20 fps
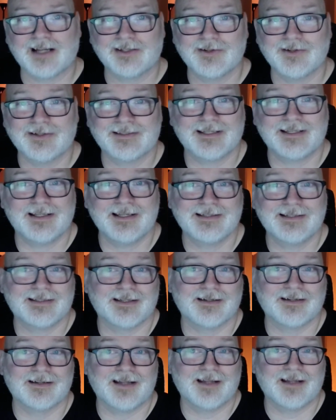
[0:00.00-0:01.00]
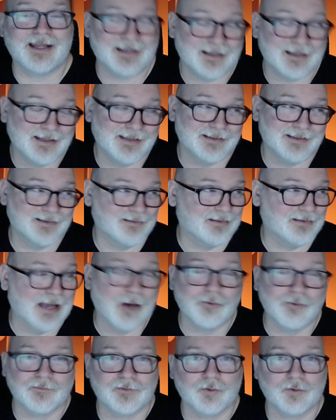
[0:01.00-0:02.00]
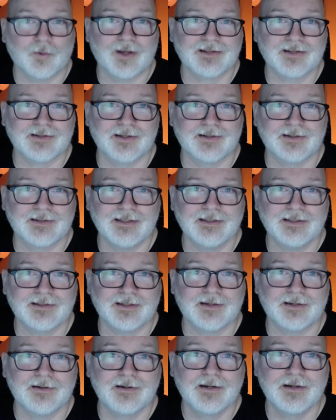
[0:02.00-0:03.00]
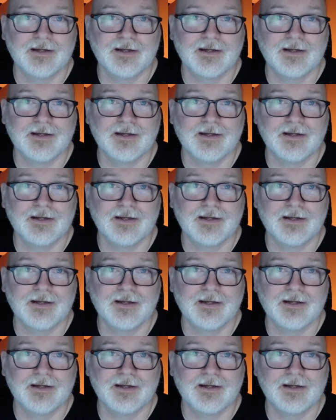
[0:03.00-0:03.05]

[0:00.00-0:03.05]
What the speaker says: You could say, listen, like he's out for the rest of the season,